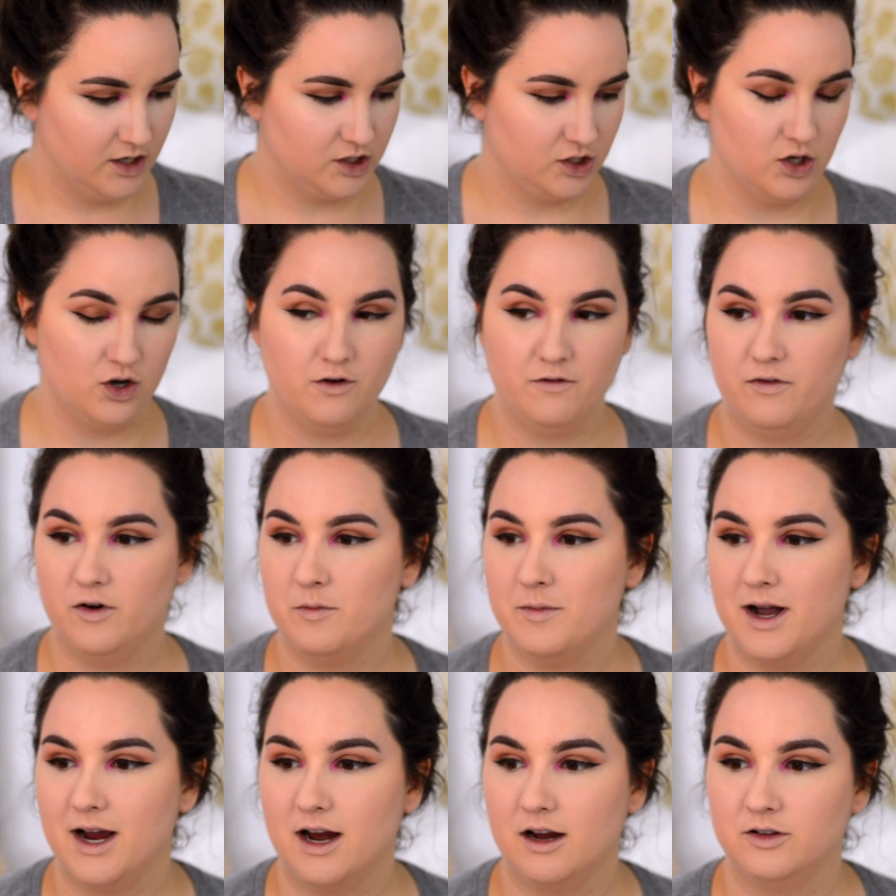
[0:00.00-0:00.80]
So
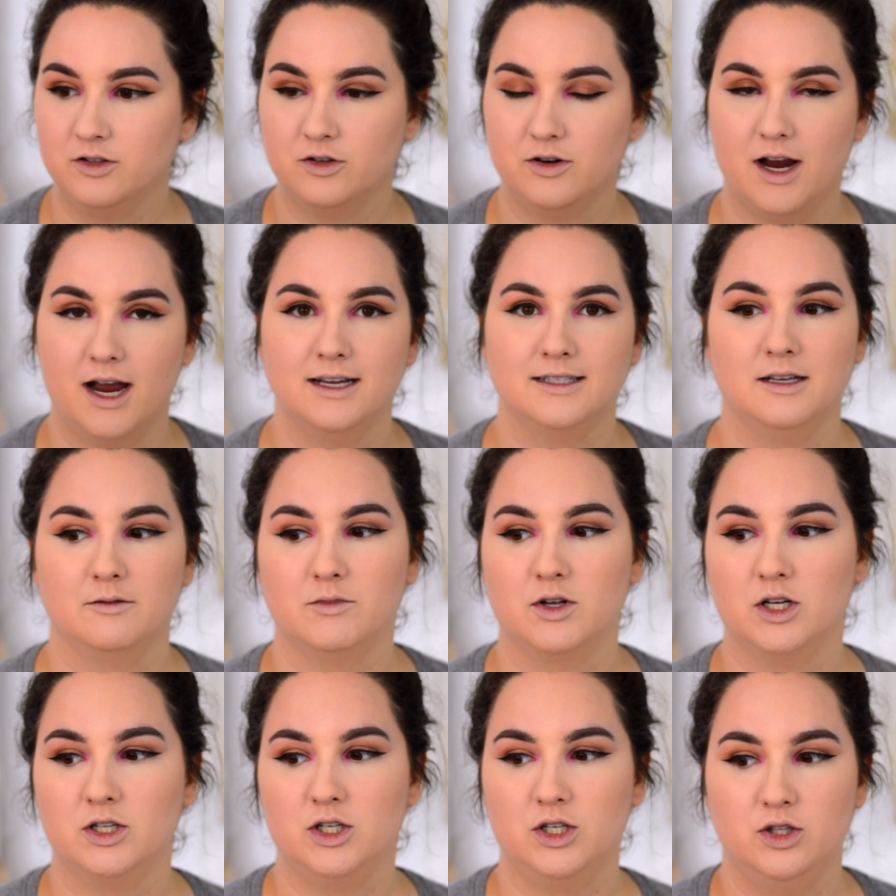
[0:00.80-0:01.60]
for my under eyes,
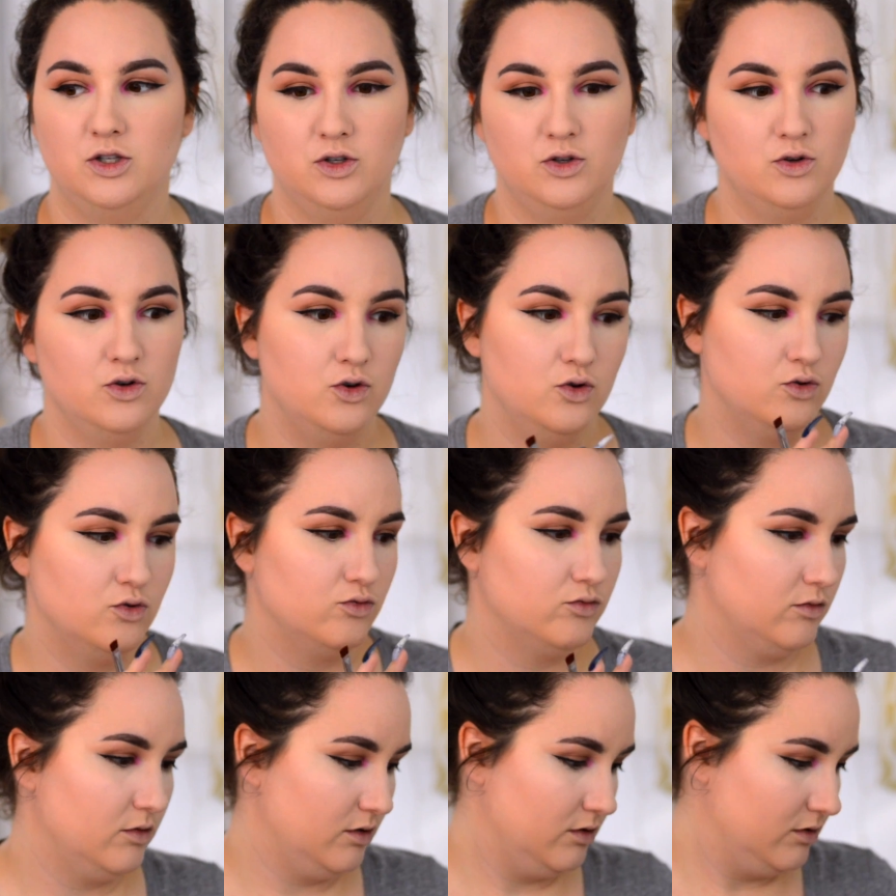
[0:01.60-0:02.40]
I'm gonna do